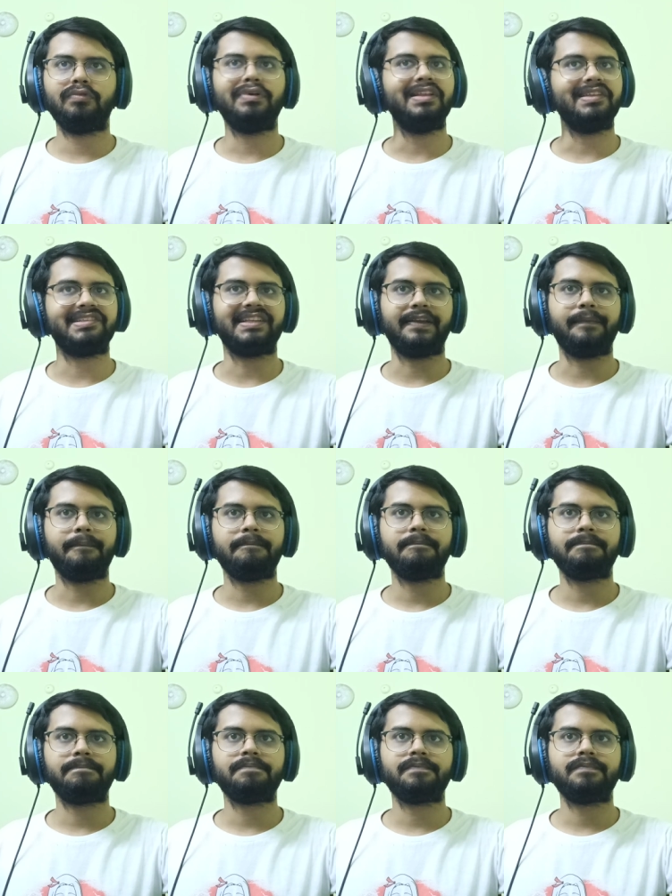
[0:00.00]
we'll see
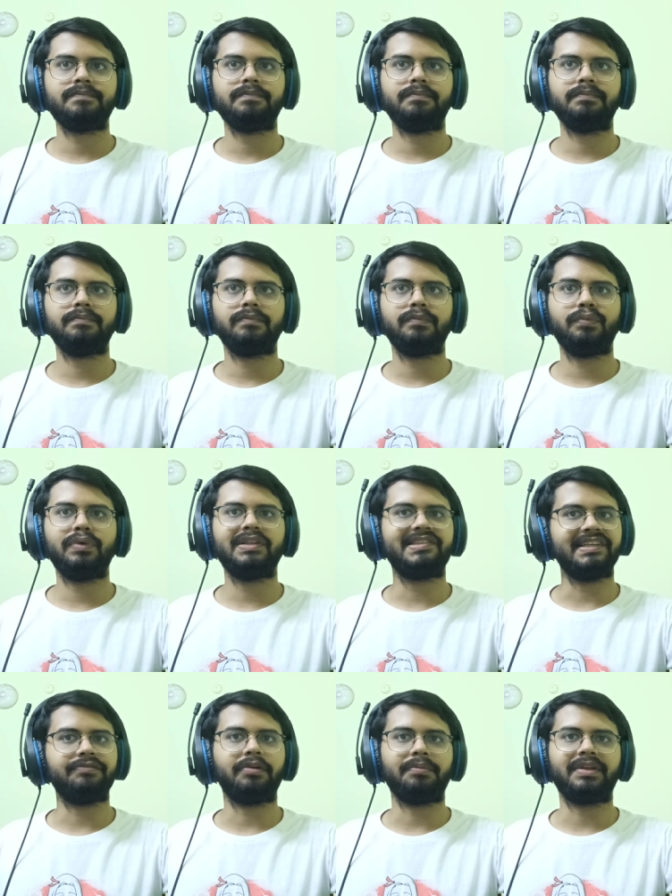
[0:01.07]

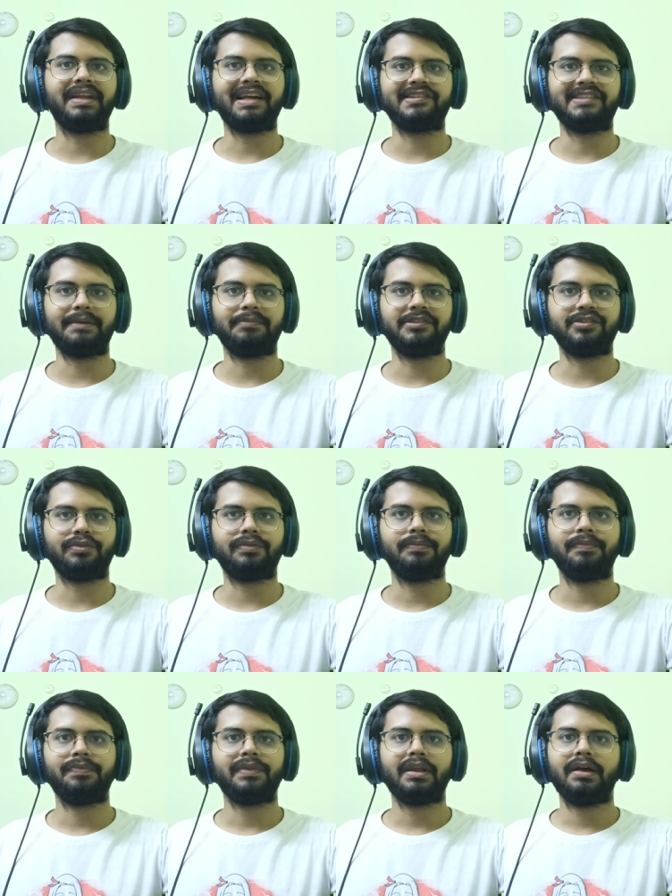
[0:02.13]
from the next episode.
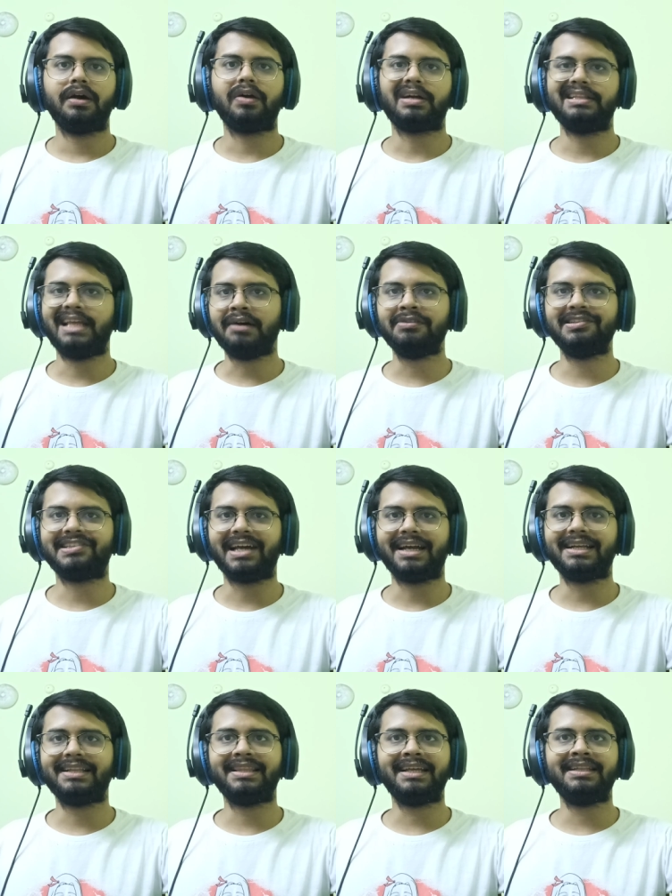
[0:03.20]
Okay, that was
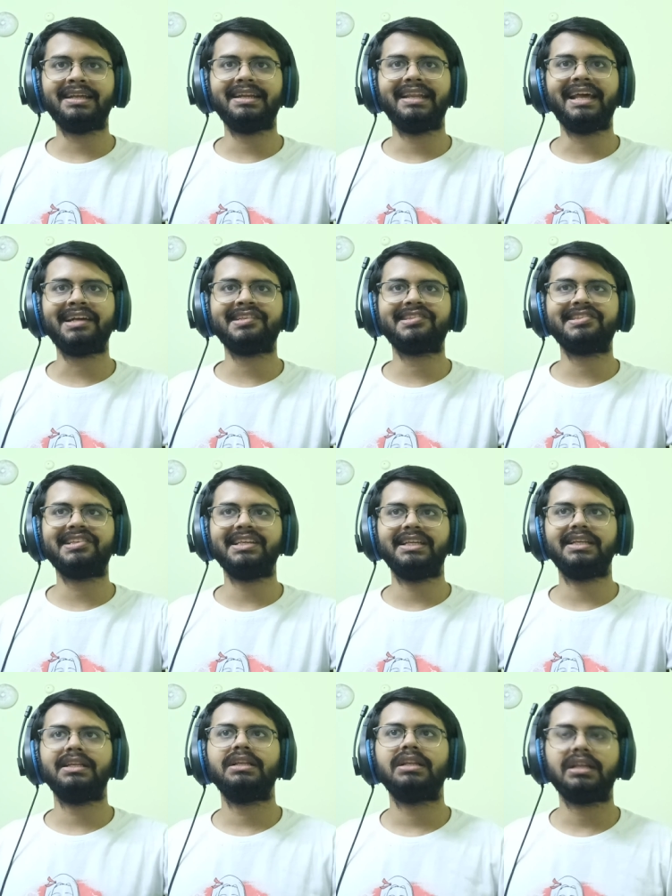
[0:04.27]
that. And then the next
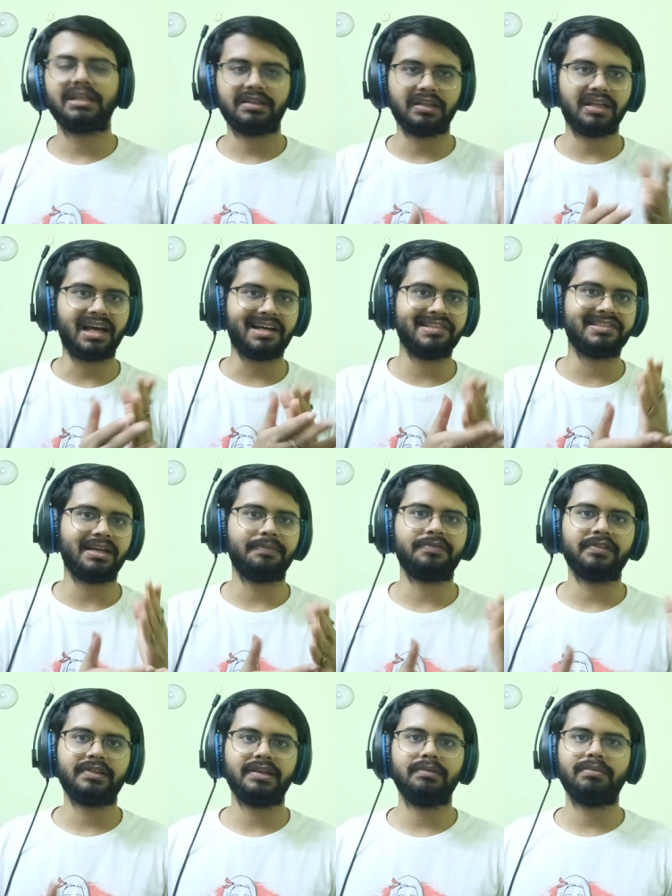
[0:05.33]
scene, like the last
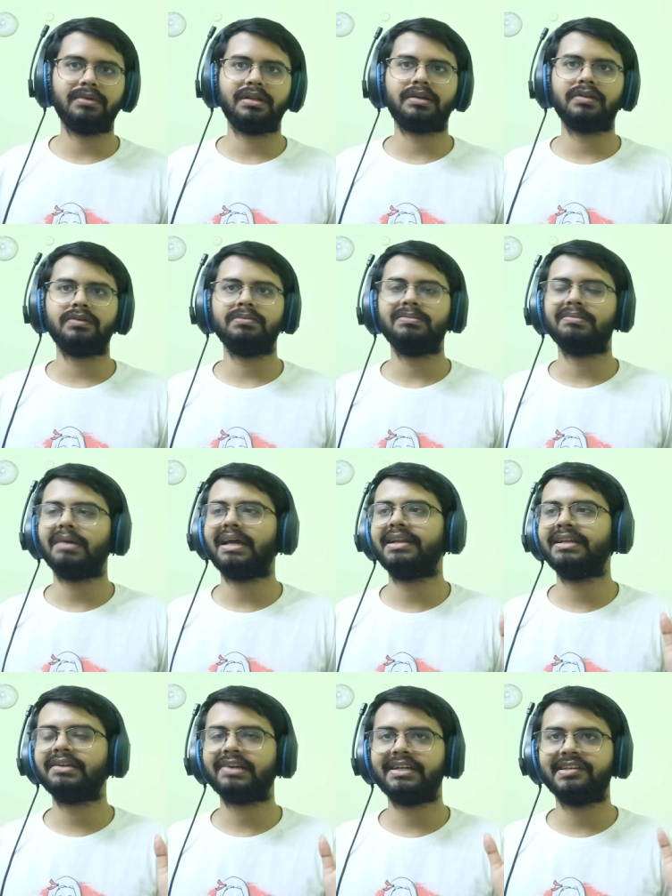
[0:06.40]
after the, like, you know,
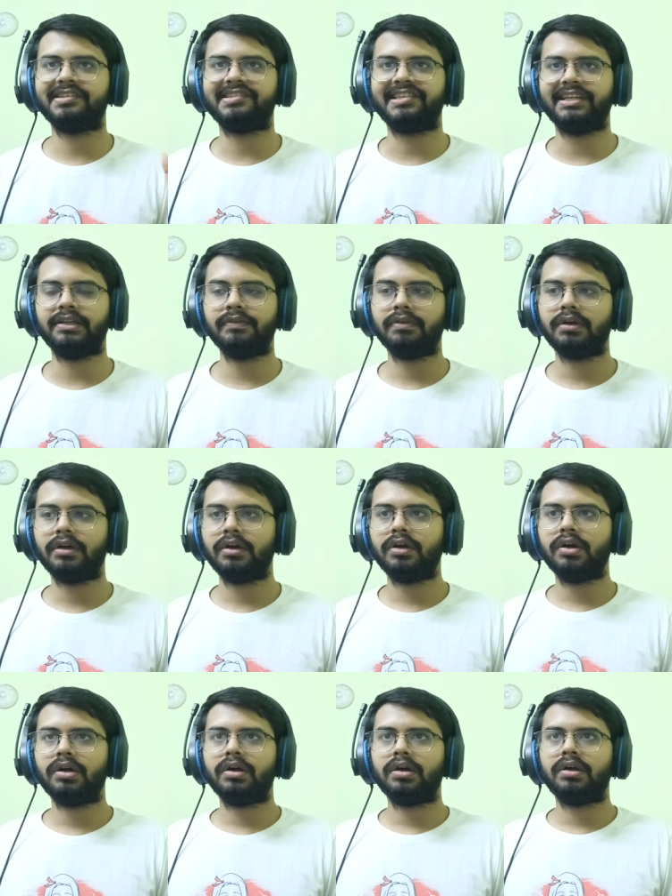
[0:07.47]
ending credit scene,
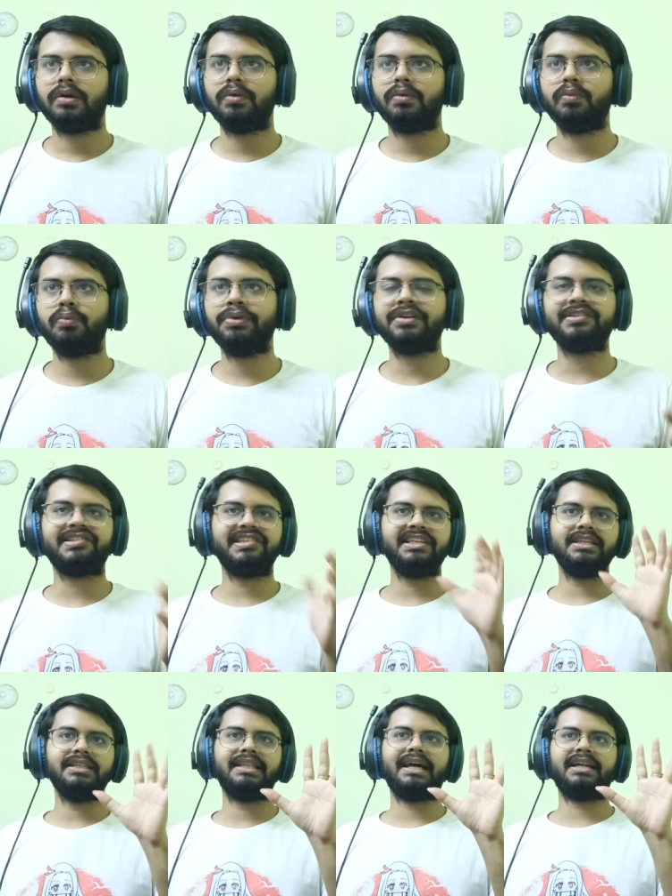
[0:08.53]
we are
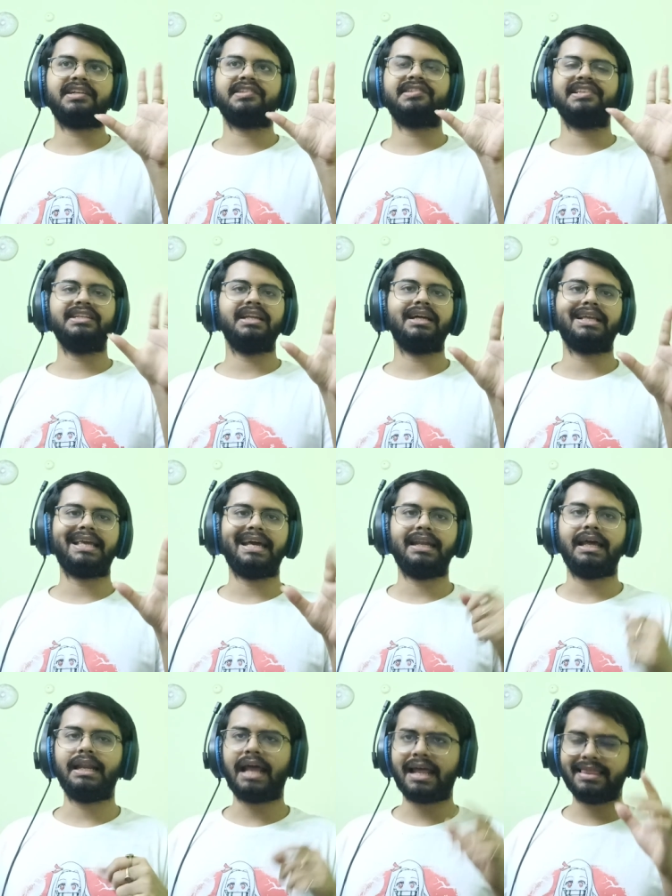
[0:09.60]
seeing that scene
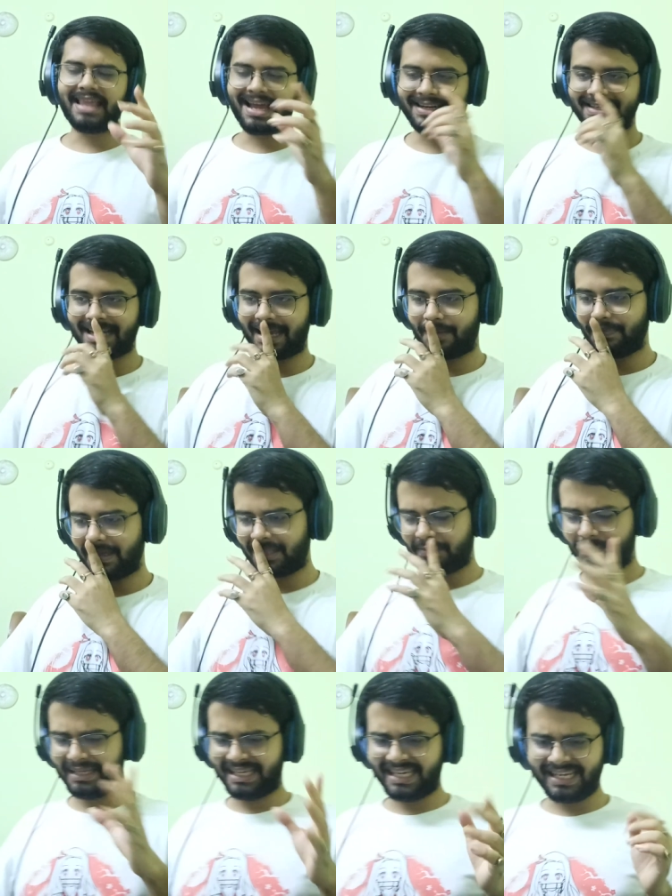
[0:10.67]
again. And at that time, at
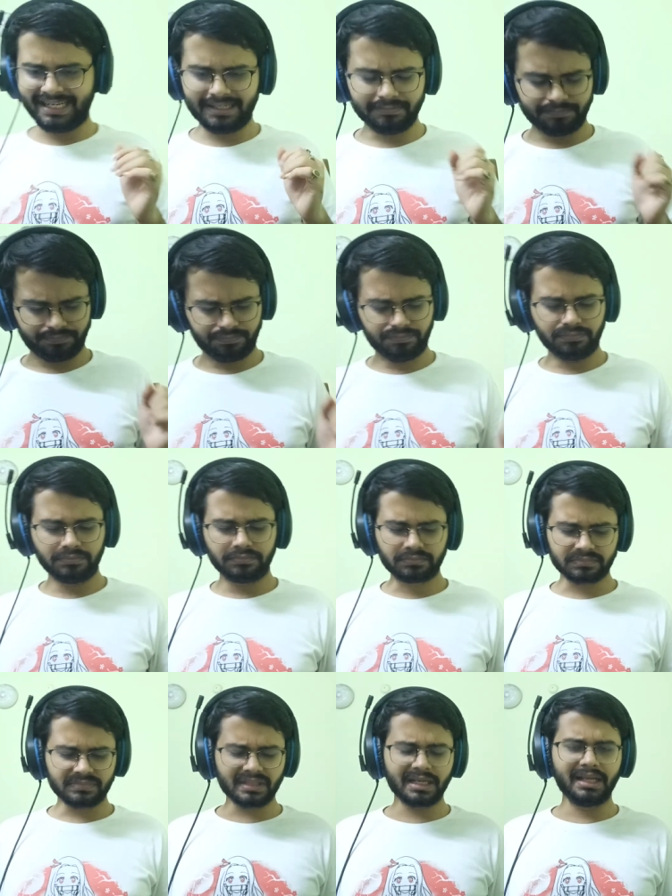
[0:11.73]
the beginning,
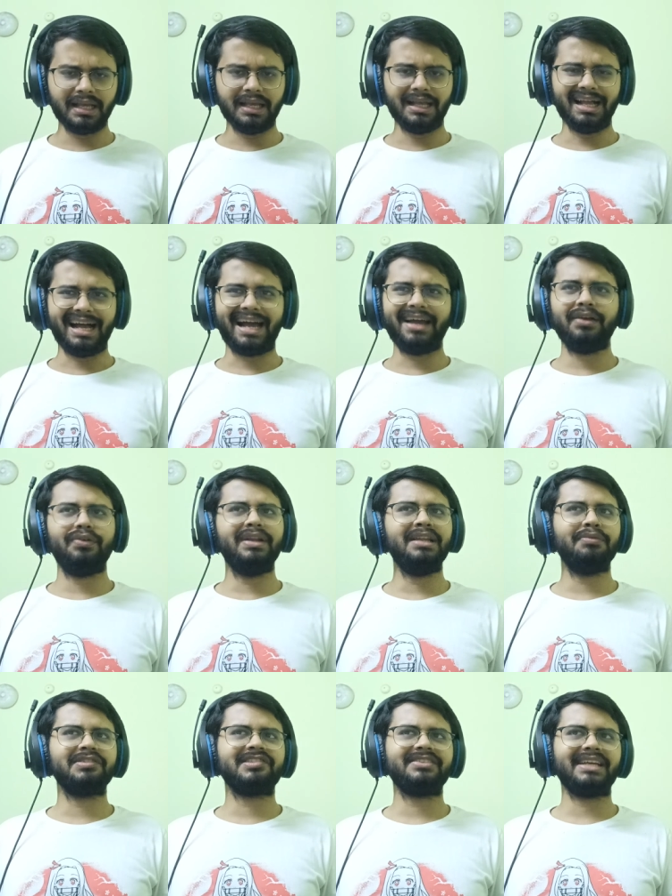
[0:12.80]
I
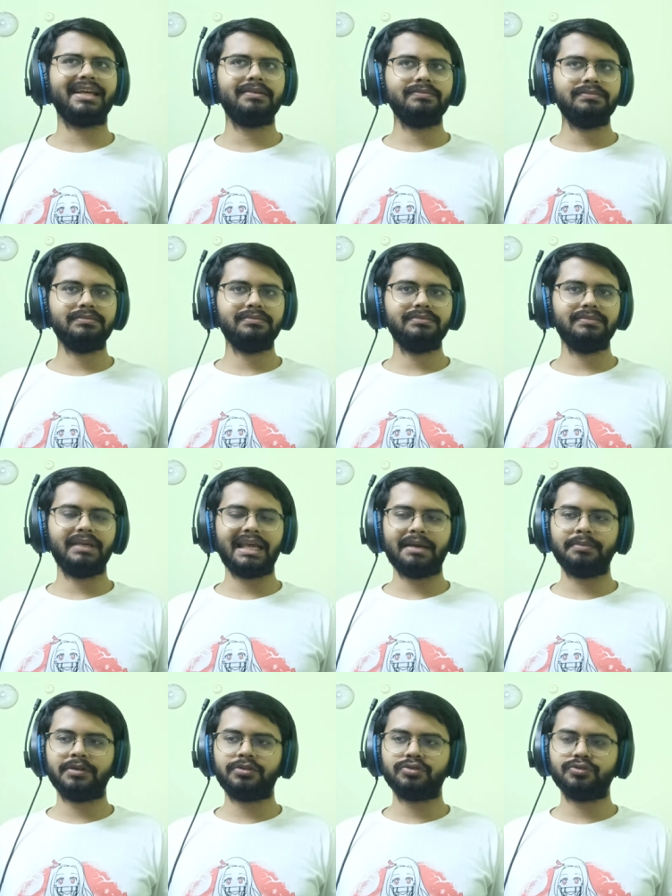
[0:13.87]
really wasn't
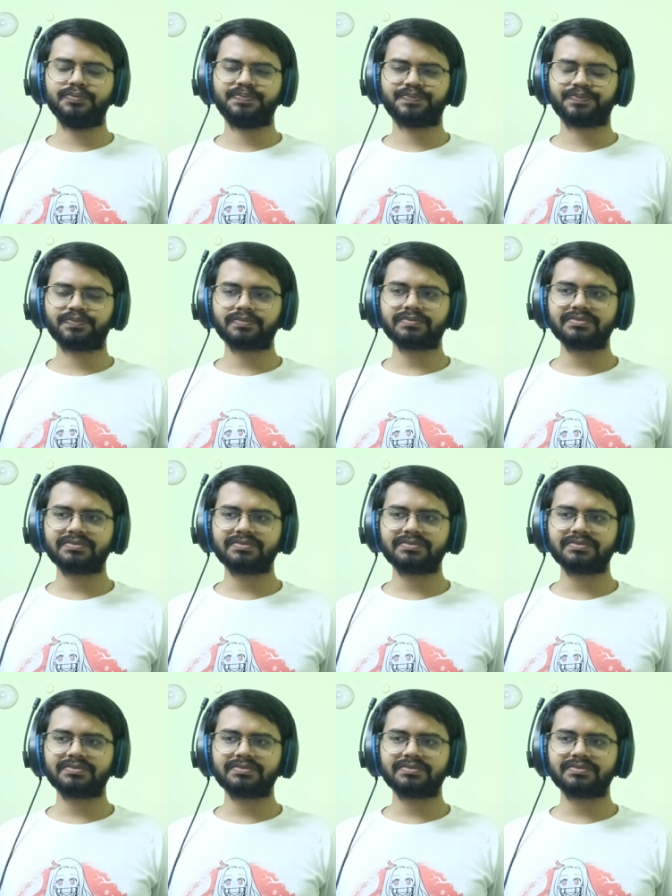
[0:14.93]
able to